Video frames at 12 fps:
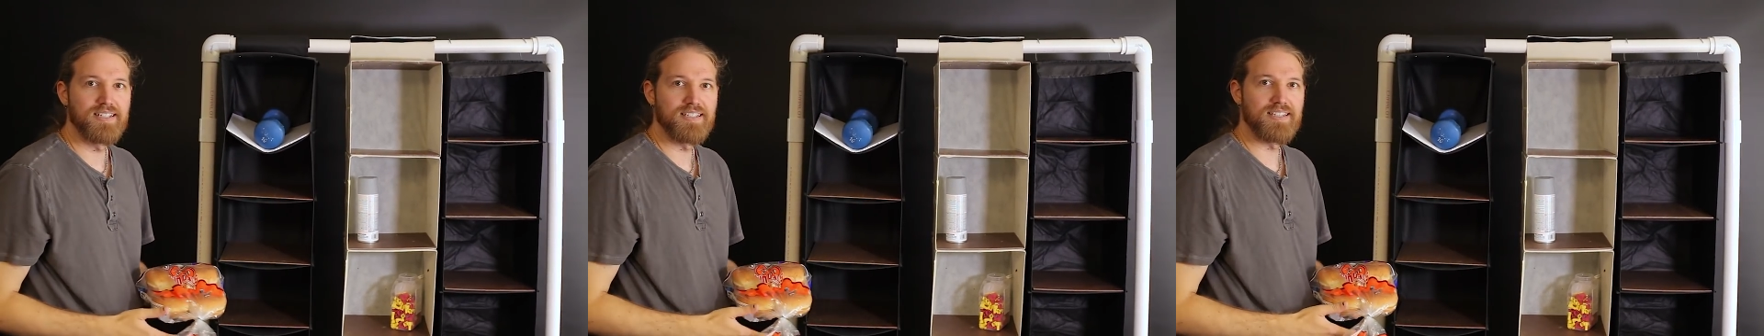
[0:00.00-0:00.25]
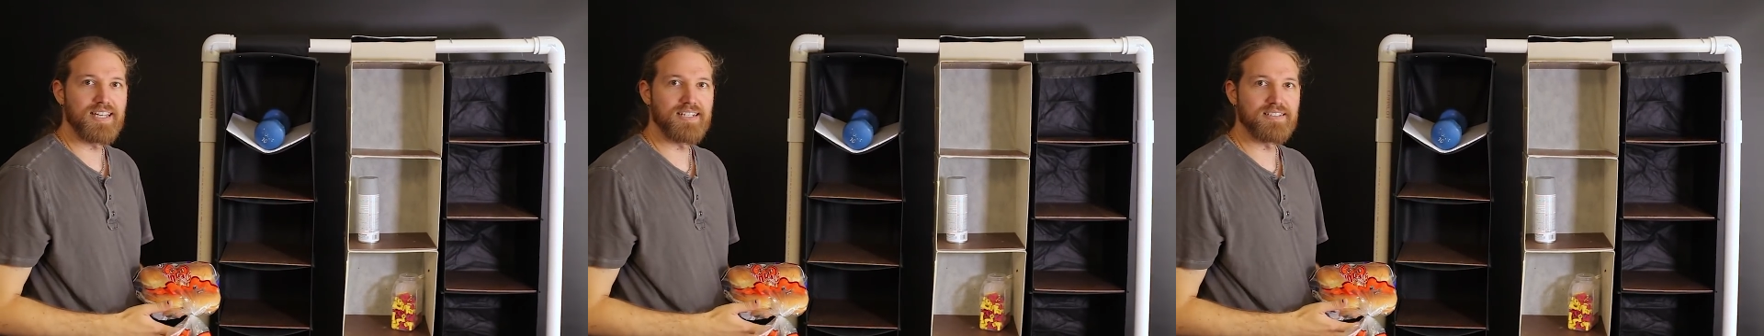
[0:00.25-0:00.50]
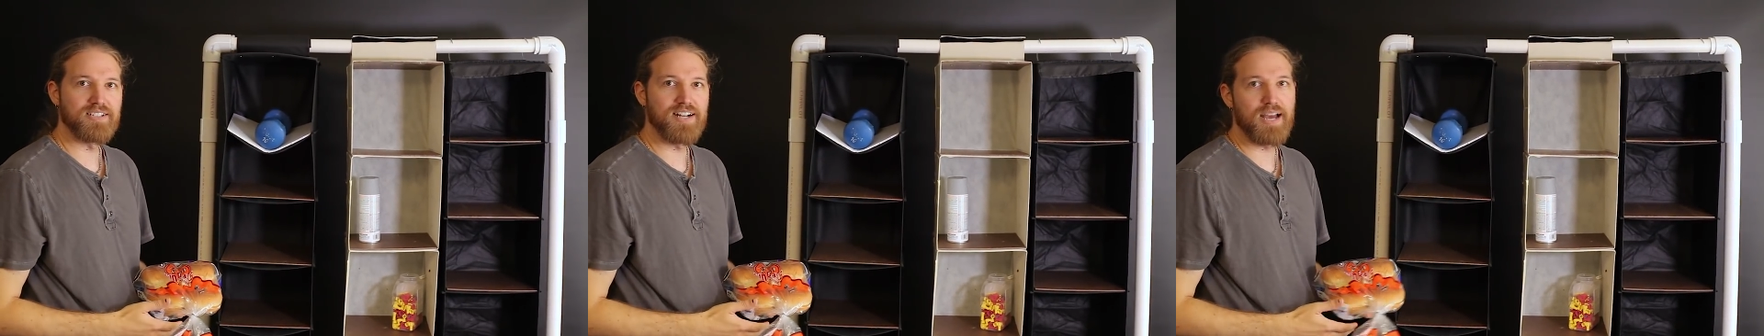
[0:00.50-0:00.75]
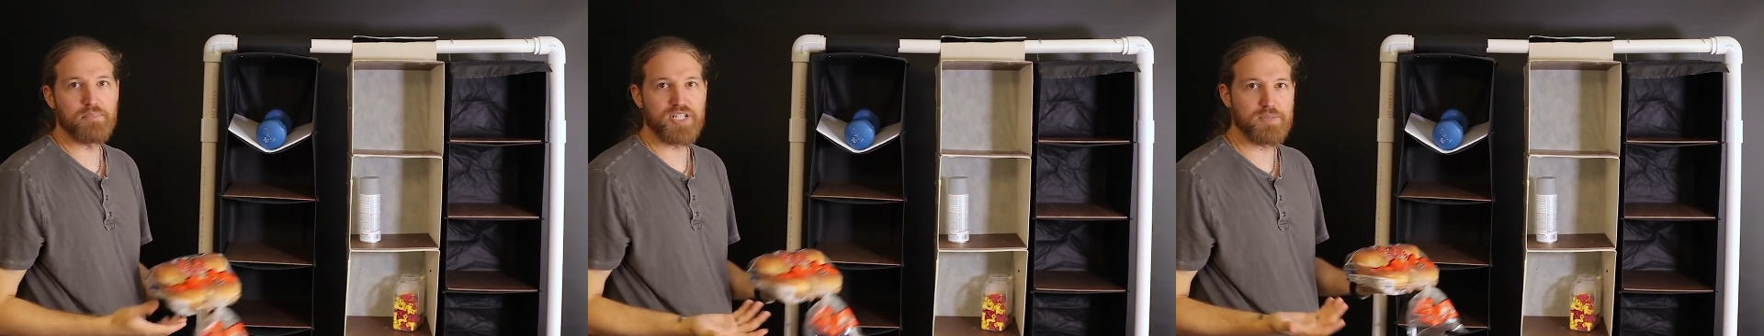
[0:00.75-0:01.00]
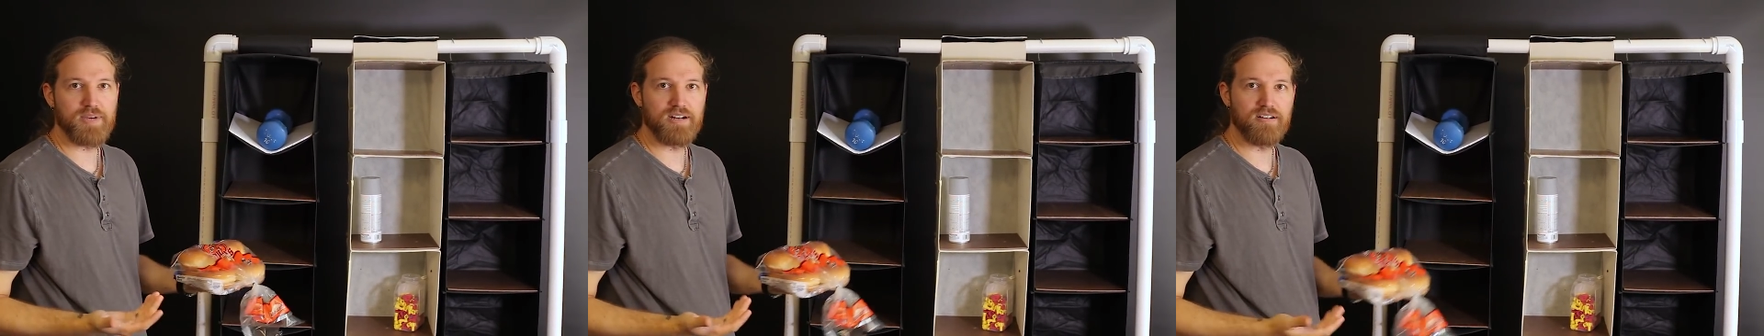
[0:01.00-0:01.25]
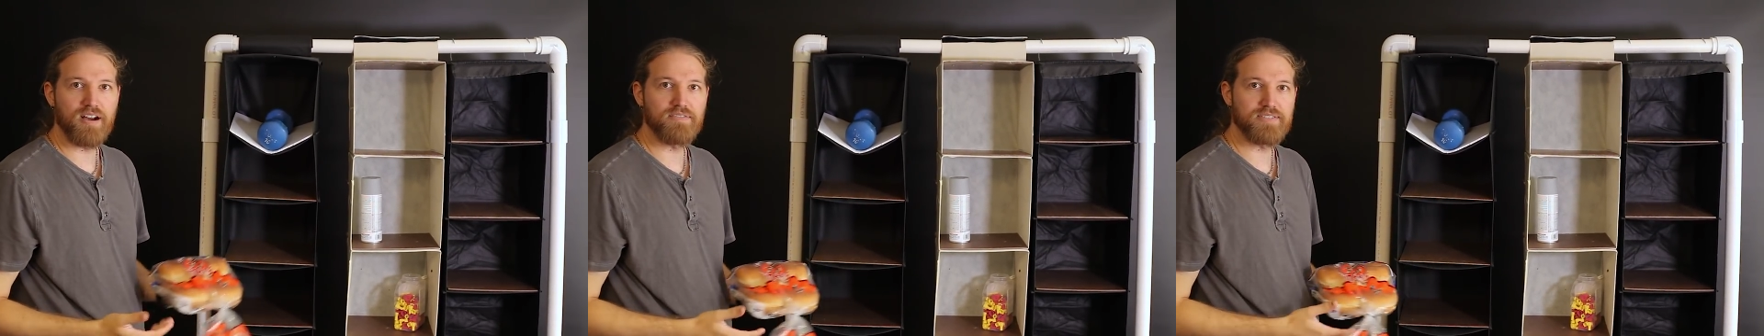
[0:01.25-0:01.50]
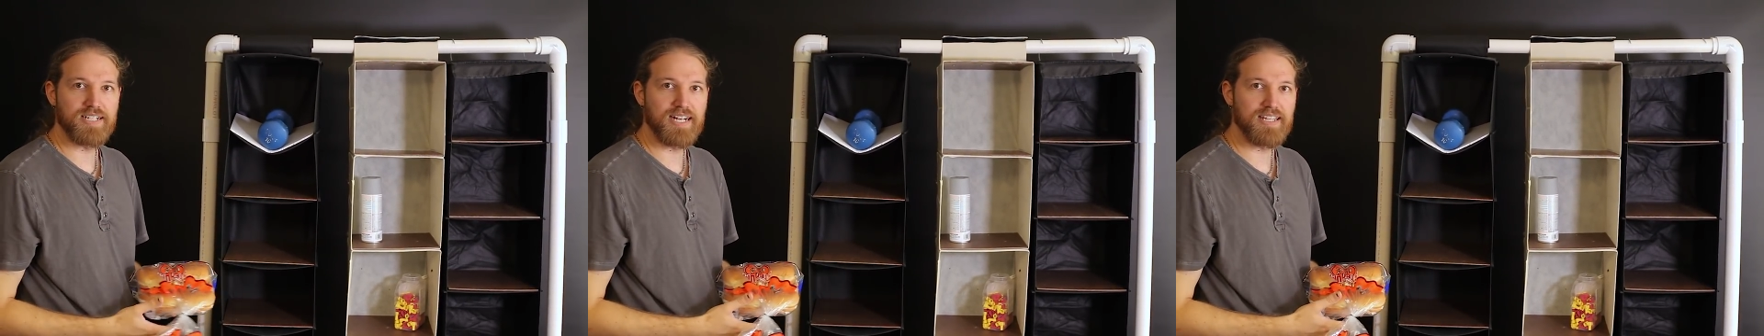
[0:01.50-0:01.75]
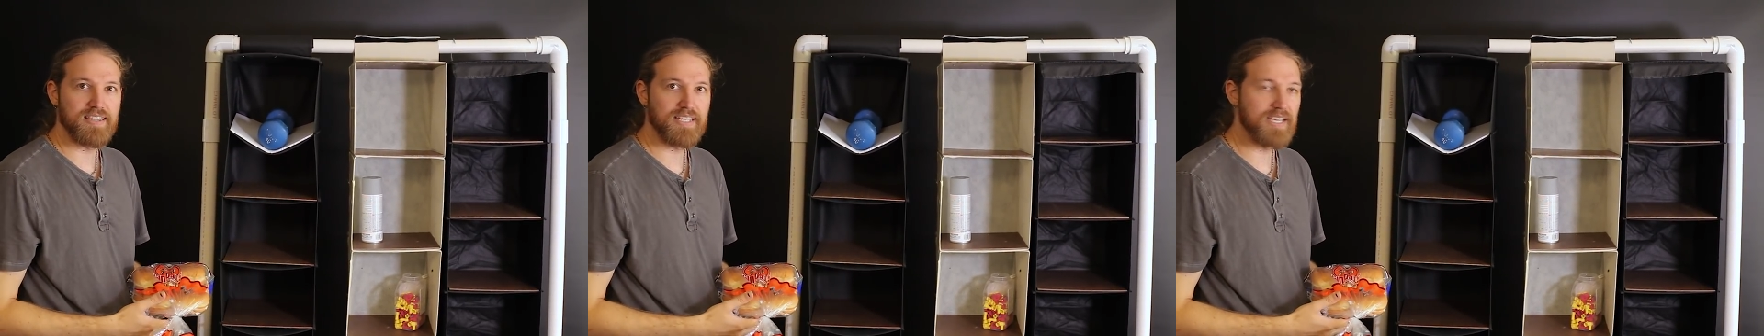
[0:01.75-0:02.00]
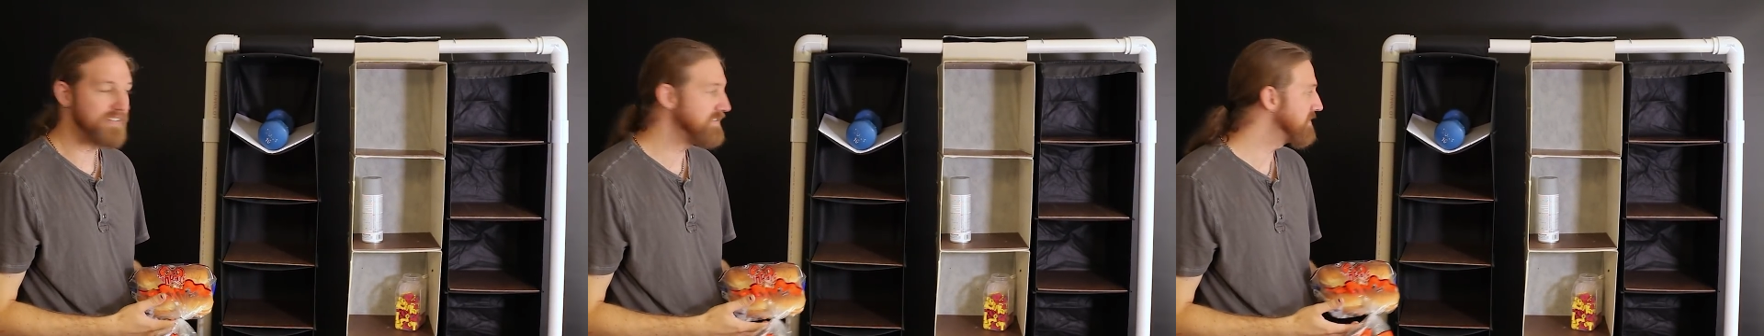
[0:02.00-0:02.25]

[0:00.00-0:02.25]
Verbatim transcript: then you're not much better off than anything else.